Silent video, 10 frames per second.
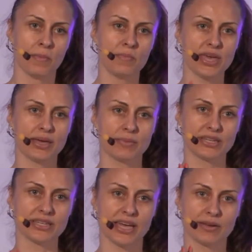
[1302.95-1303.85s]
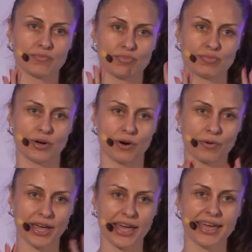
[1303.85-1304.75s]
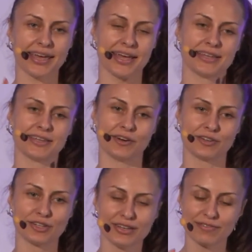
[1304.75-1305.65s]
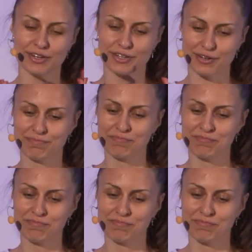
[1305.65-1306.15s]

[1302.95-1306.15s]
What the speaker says: being maintained okay and they're delivered